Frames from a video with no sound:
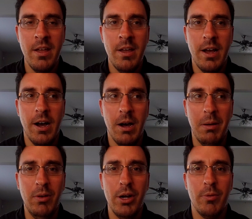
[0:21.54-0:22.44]
I
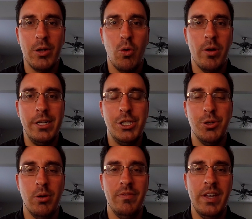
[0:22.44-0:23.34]
wanted to record a
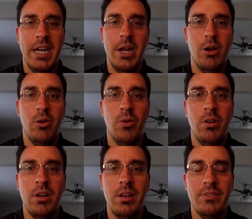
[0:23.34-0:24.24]
short video
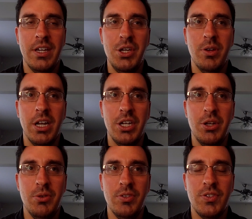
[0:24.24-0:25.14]
that you can
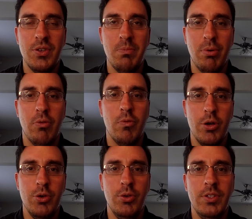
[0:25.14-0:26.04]
use to
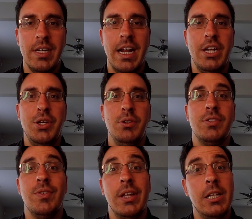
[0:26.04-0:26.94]
peruse and use
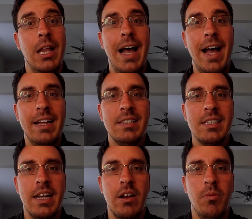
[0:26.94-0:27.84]
for the class
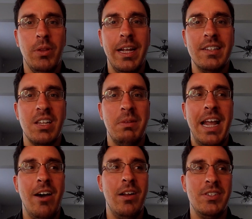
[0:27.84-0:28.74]
and hopefully get something
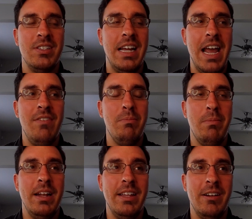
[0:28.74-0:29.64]
out of, since I haven't
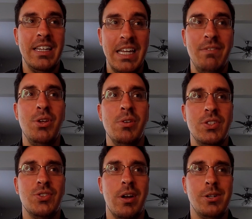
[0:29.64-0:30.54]
been there to give you
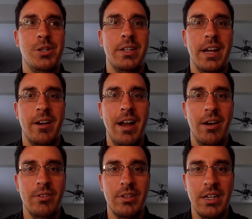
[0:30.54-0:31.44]
instruction there
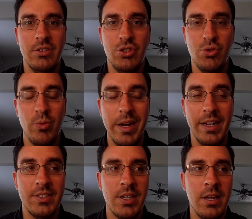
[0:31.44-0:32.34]
now in 2
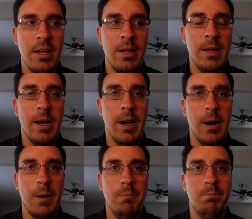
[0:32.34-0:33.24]
weeks.
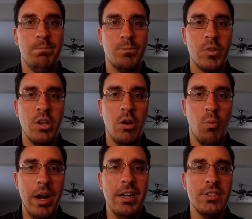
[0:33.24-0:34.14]

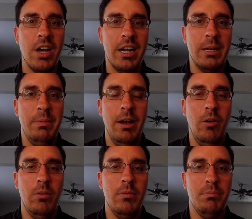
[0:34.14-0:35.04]
Wanted to talk
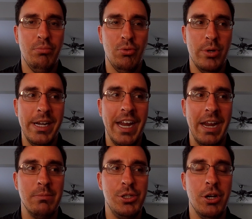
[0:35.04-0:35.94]
about
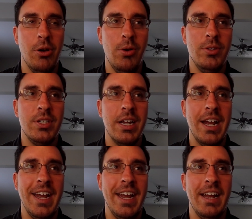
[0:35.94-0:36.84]
pregame shows
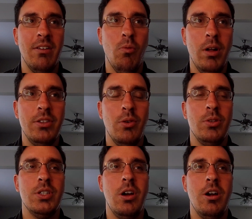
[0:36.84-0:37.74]
and what
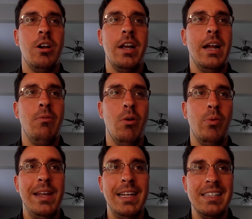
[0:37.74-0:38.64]
those are and what
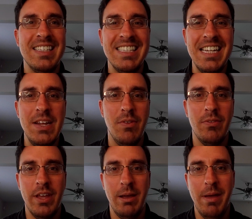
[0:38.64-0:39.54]
we conceive of
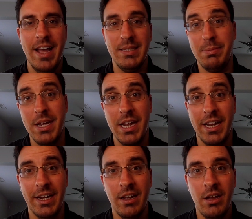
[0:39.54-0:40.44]
them as
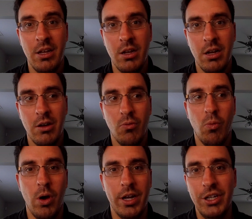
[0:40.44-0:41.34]
being,
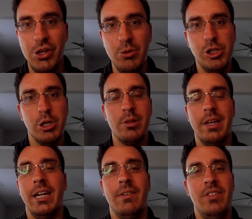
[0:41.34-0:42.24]
what you should
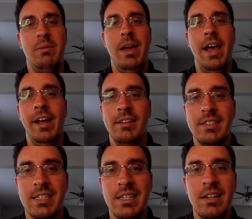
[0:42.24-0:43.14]
think of them
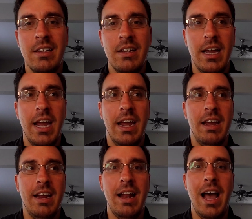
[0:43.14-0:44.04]
as,
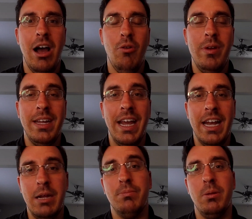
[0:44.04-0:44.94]
and how we can
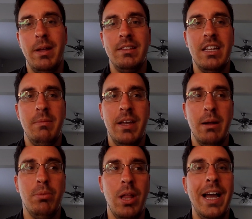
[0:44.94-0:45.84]
implement them and
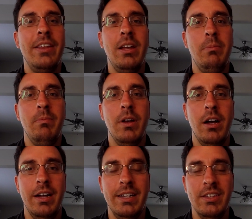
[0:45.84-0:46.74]
apply them
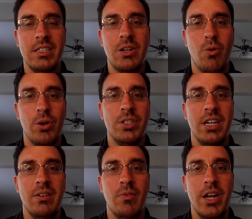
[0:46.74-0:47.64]
in this course
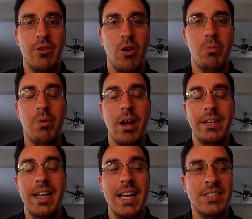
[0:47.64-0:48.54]
and in your own
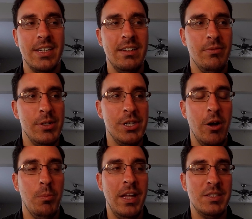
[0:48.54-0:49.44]
broadcasting, which I
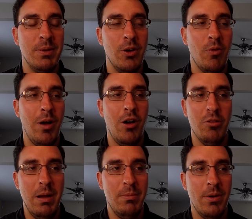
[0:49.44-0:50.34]
hope that's been going well.
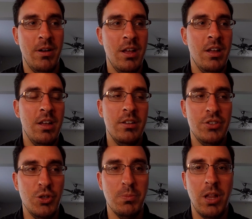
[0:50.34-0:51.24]
Remember,
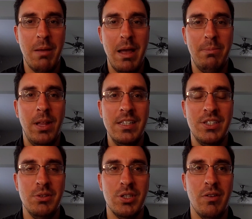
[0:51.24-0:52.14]
2 play-by-plays
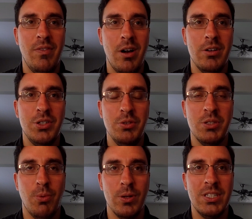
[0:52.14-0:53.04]
due so far, 2
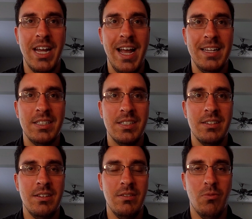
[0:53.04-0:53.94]

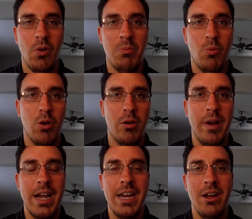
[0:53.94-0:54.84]
sportscasts, 1 more a
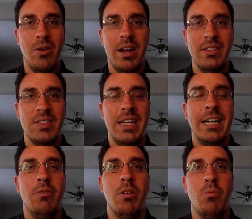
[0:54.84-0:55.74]
radio, and the
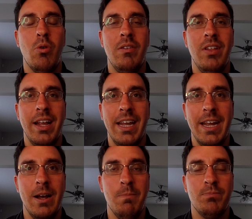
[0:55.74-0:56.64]
second one more of like a
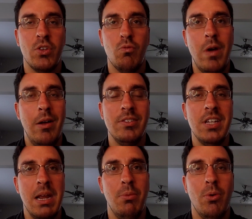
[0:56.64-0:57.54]

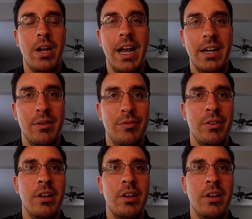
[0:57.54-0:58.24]
roundtable kind of